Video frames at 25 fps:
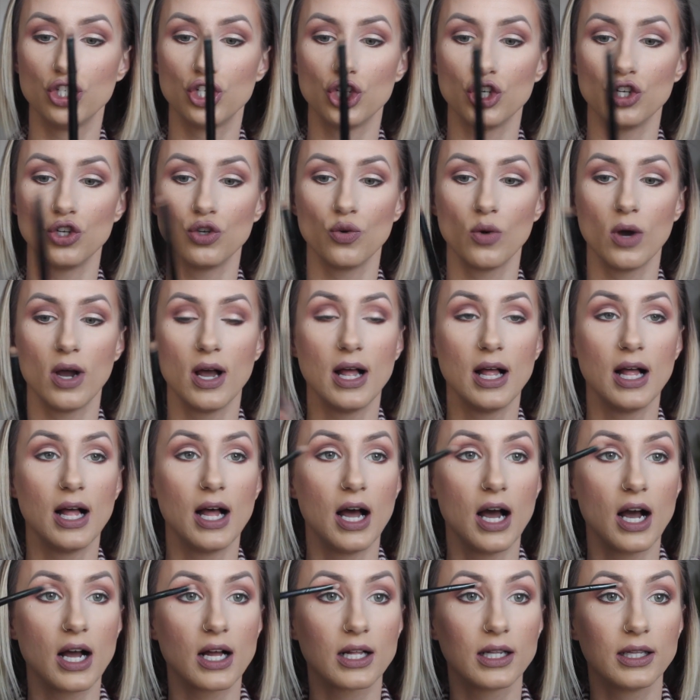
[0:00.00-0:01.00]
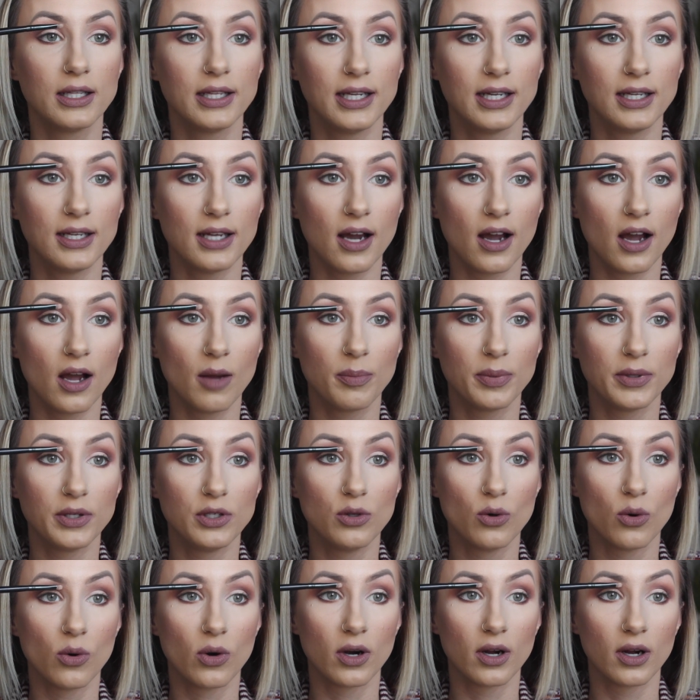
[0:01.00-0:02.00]
to clean up
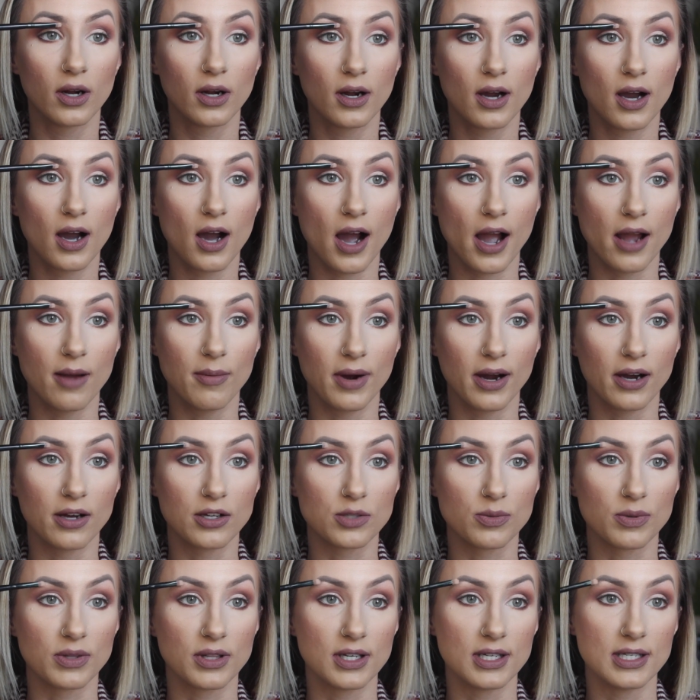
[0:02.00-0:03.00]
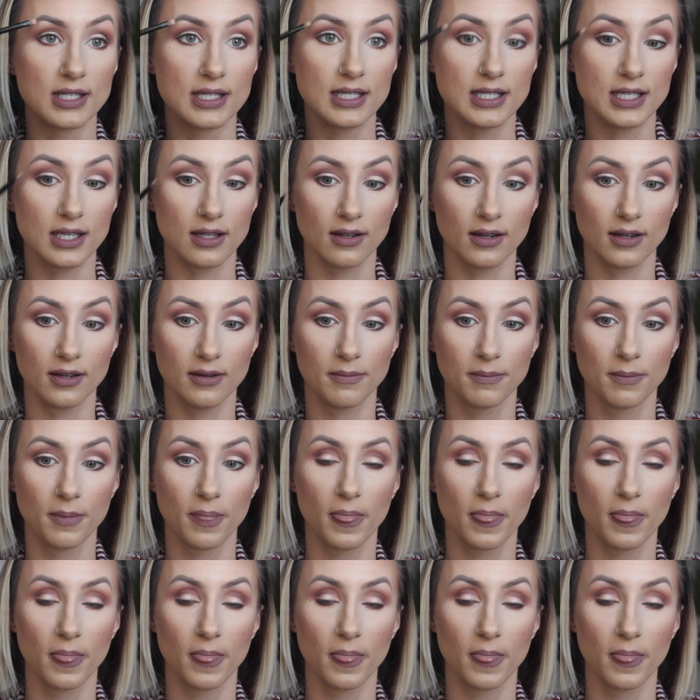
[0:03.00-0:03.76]
your eyebrows with concealer